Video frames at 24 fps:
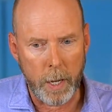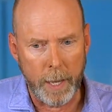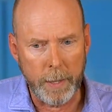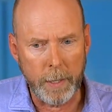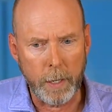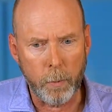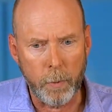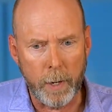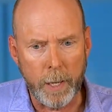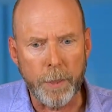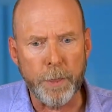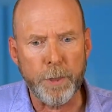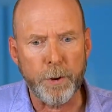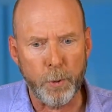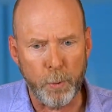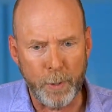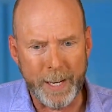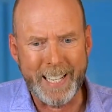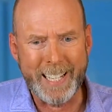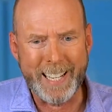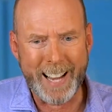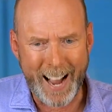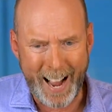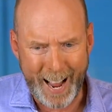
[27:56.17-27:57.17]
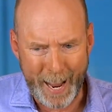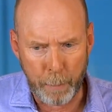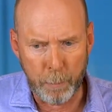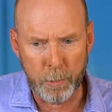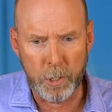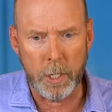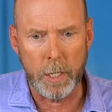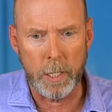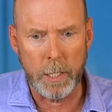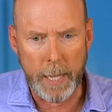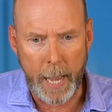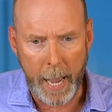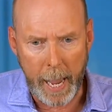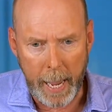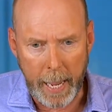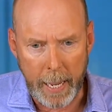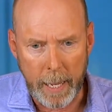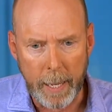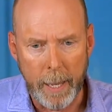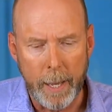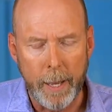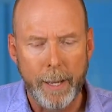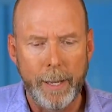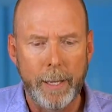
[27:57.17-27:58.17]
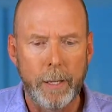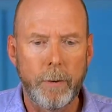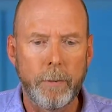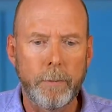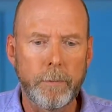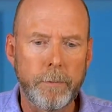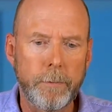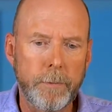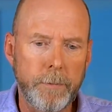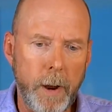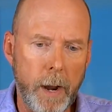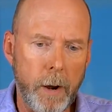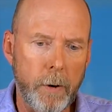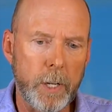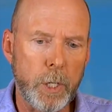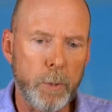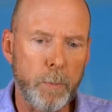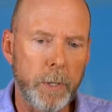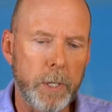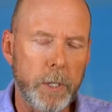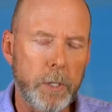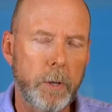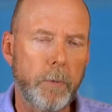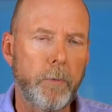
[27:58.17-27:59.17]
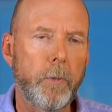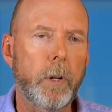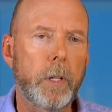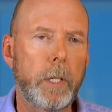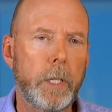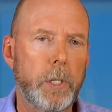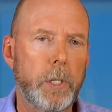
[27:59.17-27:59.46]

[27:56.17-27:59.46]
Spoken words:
I think we had 3 times a day, very specifically